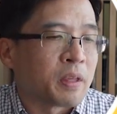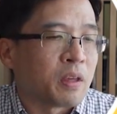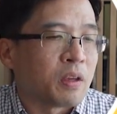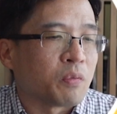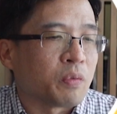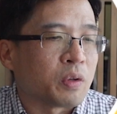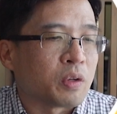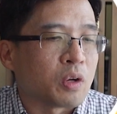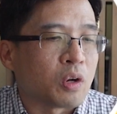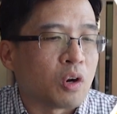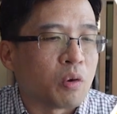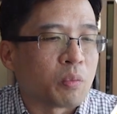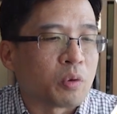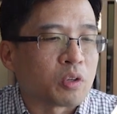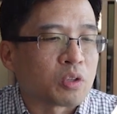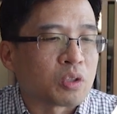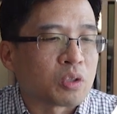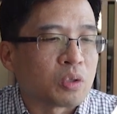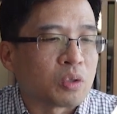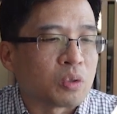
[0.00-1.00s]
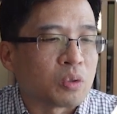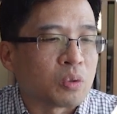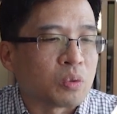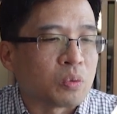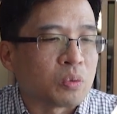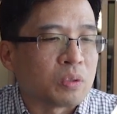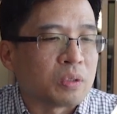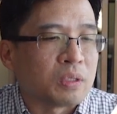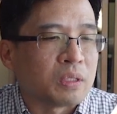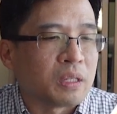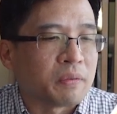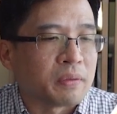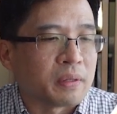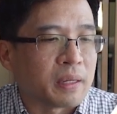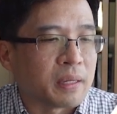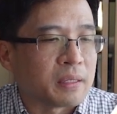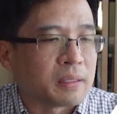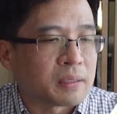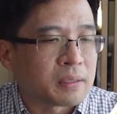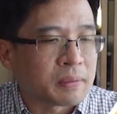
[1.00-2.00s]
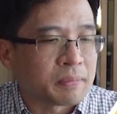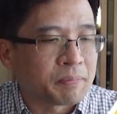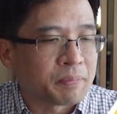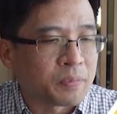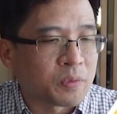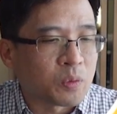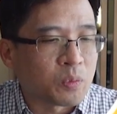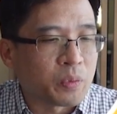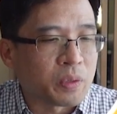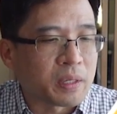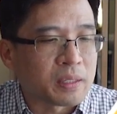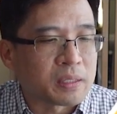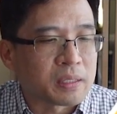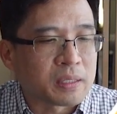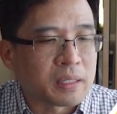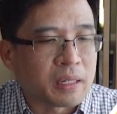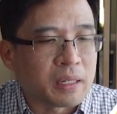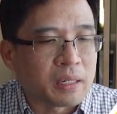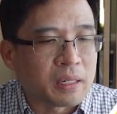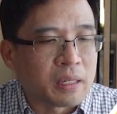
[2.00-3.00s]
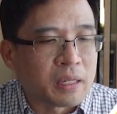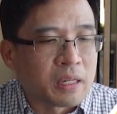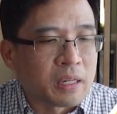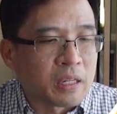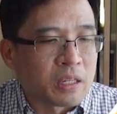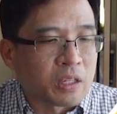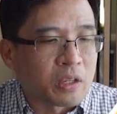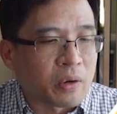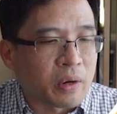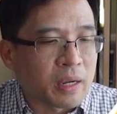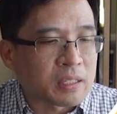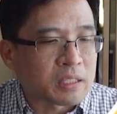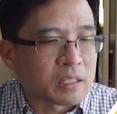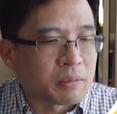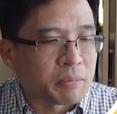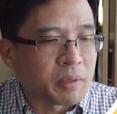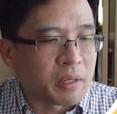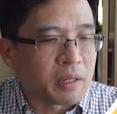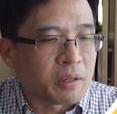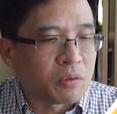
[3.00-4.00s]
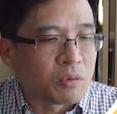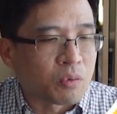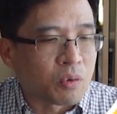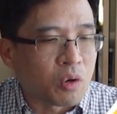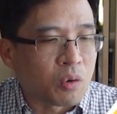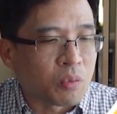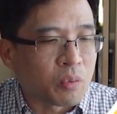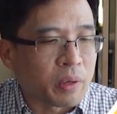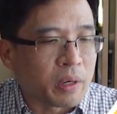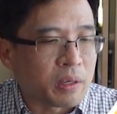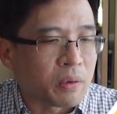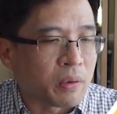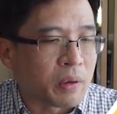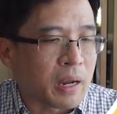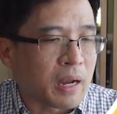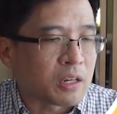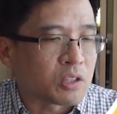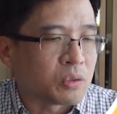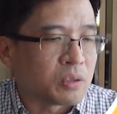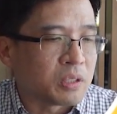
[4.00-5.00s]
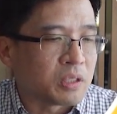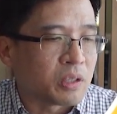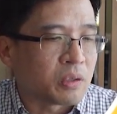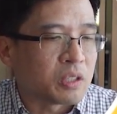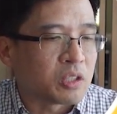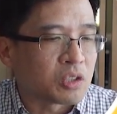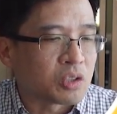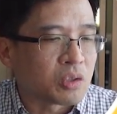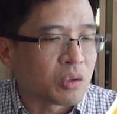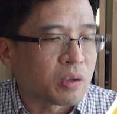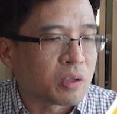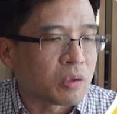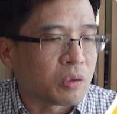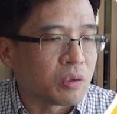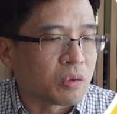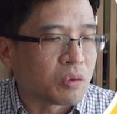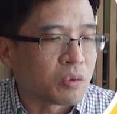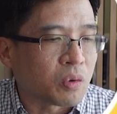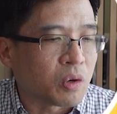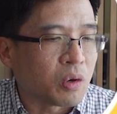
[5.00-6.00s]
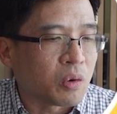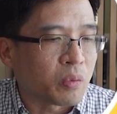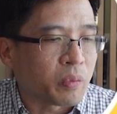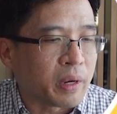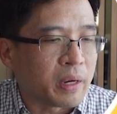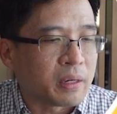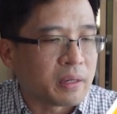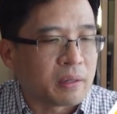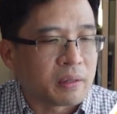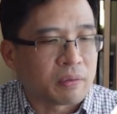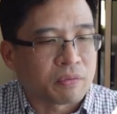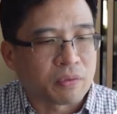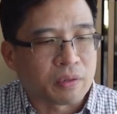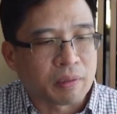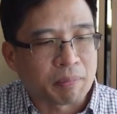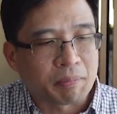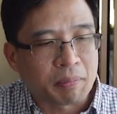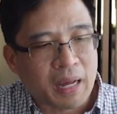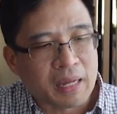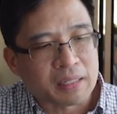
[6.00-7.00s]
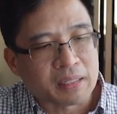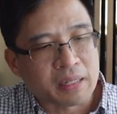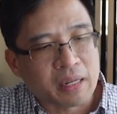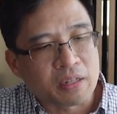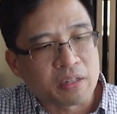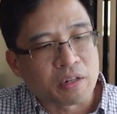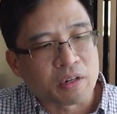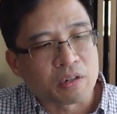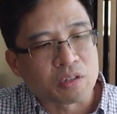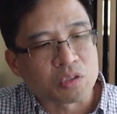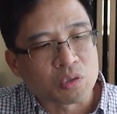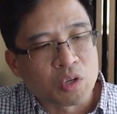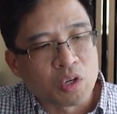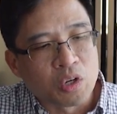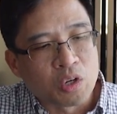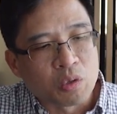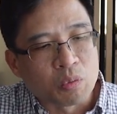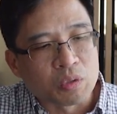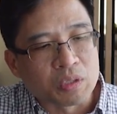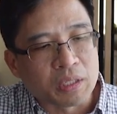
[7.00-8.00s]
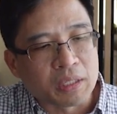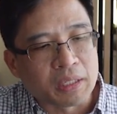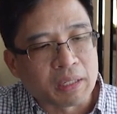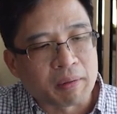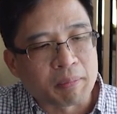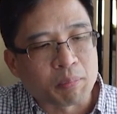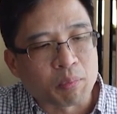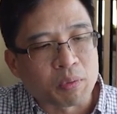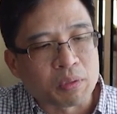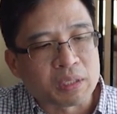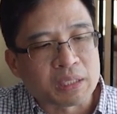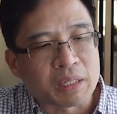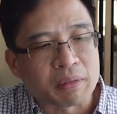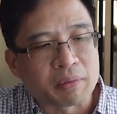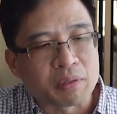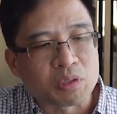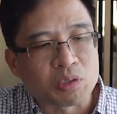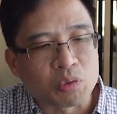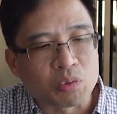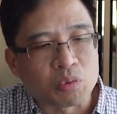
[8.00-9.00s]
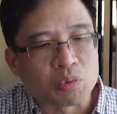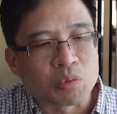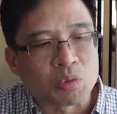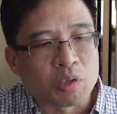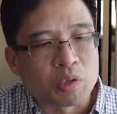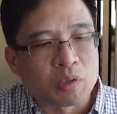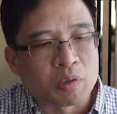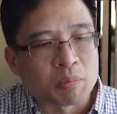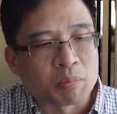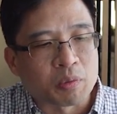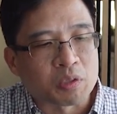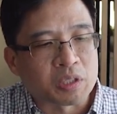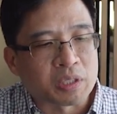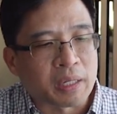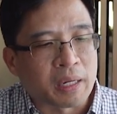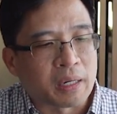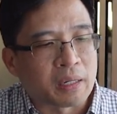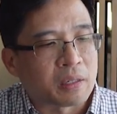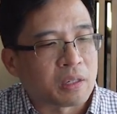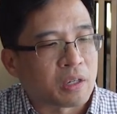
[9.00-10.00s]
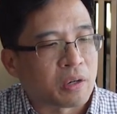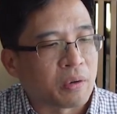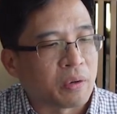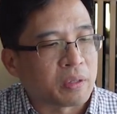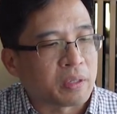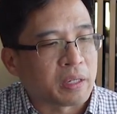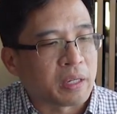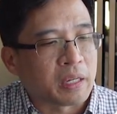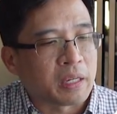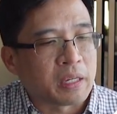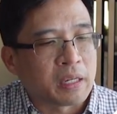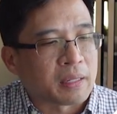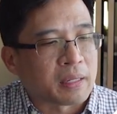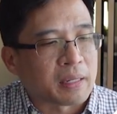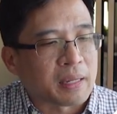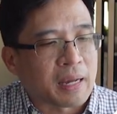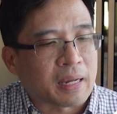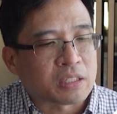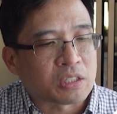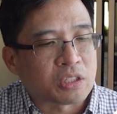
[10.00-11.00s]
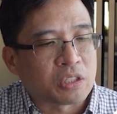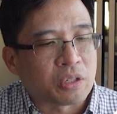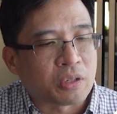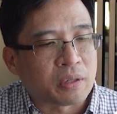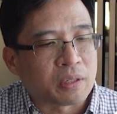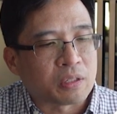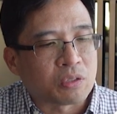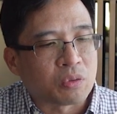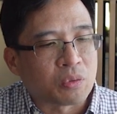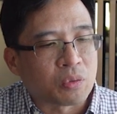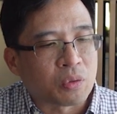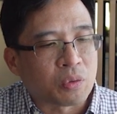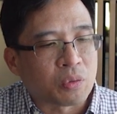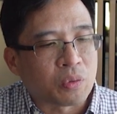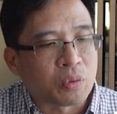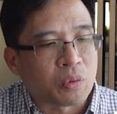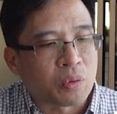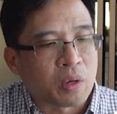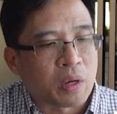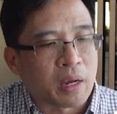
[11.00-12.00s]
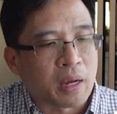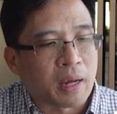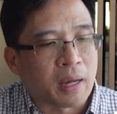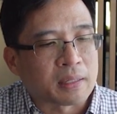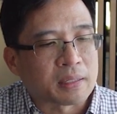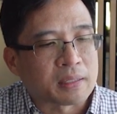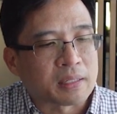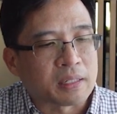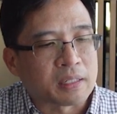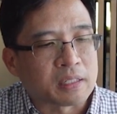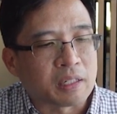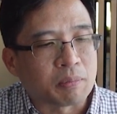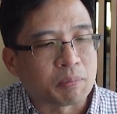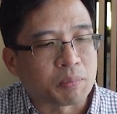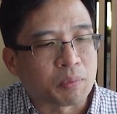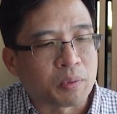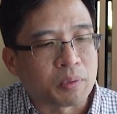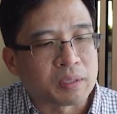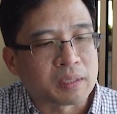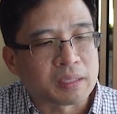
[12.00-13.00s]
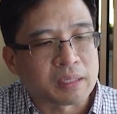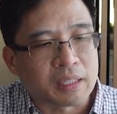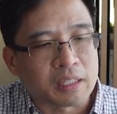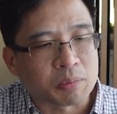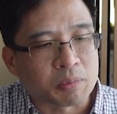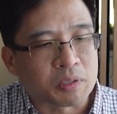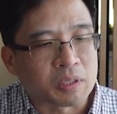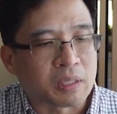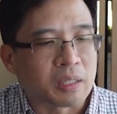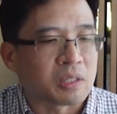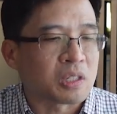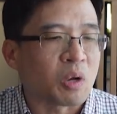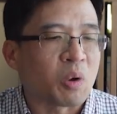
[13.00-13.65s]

If we go over to dividends, we can see their estimated growth rate, or actually their historical growth rate for the past 10 years was 11.72%. Currently, the last year it grew at 16.6%.